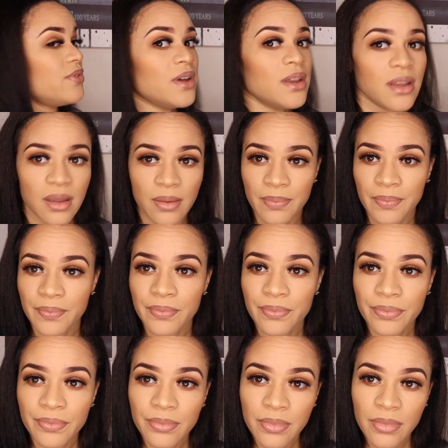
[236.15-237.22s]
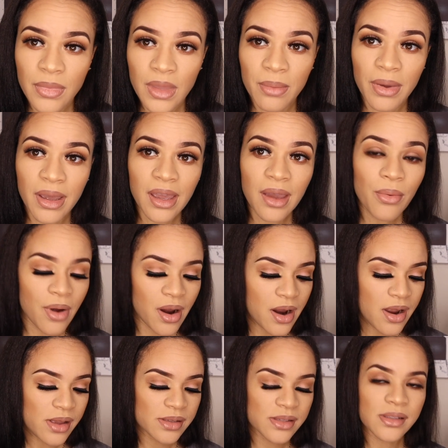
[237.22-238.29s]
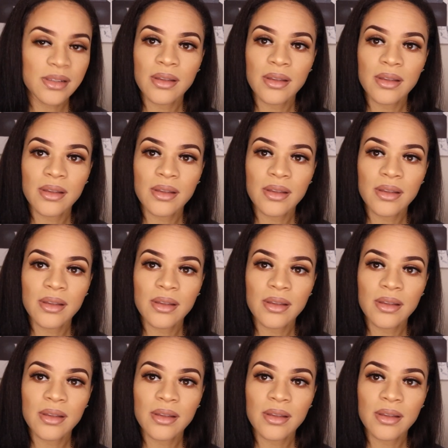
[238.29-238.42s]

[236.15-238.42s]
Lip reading: funny, but it works.